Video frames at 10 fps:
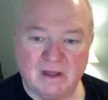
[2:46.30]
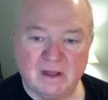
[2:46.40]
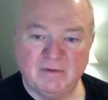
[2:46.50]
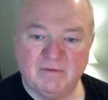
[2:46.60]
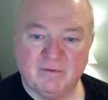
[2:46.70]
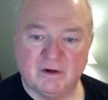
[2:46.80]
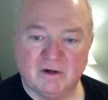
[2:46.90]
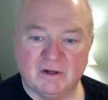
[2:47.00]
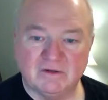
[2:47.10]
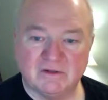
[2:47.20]
before it
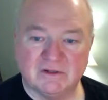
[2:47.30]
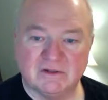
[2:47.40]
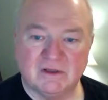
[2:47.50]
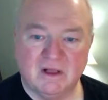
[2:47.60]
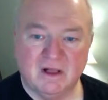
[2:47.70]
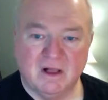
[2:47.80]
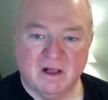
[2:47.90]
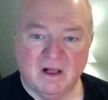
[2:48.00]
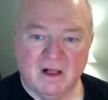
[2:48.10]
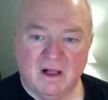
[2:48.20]
closes.
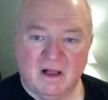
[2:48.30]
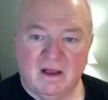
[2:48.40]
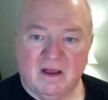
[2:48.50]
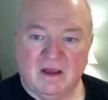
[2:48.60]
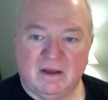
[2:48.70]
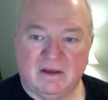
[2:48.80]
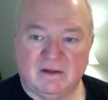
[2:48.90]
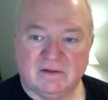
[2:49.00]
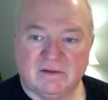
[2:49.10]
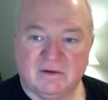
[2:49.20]

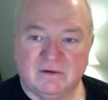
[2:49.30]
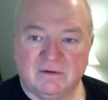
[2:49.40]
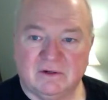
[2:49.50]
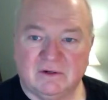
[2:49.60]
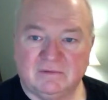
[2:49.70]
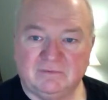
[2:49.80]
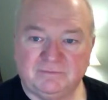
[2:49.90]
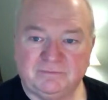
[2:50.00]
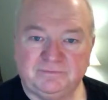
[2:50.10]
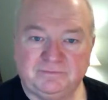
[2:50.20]
And so,
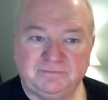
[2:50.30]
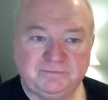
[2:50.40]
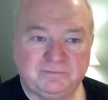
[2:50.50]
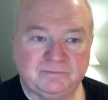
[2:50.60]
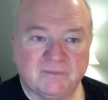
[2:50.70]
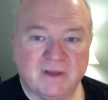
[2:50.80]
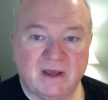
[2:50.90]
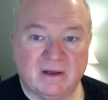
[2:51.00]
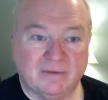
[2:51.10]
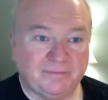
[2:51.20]

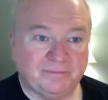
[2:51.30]
yeah.